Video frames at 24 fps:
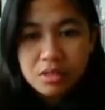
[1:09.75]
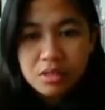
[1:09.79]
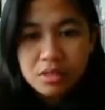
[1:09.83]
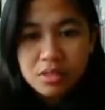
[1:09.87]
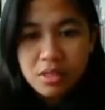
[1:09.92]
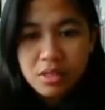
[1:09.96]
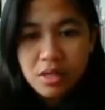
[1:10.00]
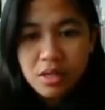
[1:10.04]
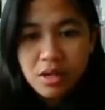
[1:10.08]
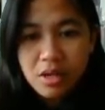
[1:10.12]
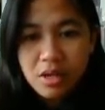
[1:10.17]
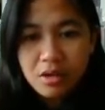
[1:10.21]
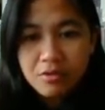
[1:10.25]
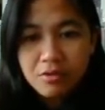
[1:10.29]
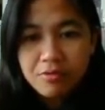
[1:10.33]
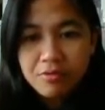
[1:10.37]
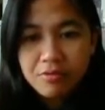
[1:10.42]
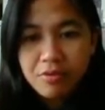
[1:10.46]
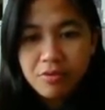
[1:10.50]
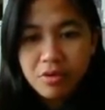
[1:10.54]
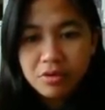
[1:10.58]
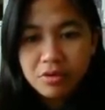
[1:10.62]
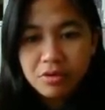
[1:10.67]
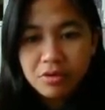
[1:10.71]
select
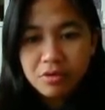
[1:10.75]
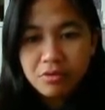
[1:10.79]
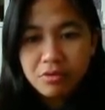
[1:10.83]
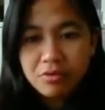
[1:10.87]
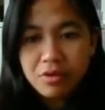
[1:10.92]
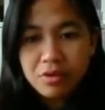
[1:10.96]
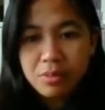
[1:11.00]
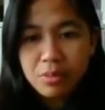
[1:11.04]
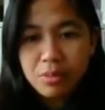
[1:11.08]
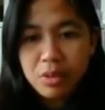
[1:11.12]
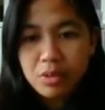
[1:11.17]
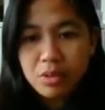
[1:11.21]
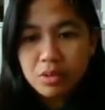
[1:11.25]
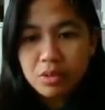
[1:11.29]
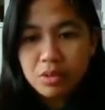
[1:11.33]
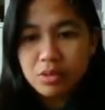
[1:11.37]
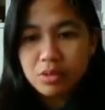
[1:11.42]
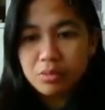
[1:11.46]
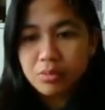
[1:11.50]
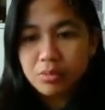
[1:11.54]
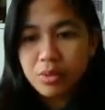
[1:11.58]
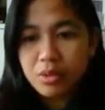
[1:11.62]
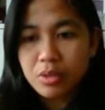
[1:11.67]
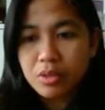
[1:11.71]
photo from your
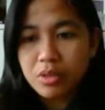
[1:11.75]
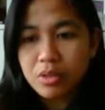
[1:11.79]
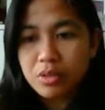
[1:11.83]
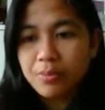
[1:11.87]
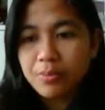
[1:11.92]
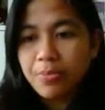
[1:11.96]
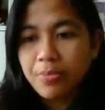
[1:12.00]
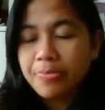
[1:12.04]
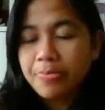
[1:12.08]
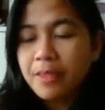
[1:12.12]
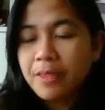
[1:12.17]
computer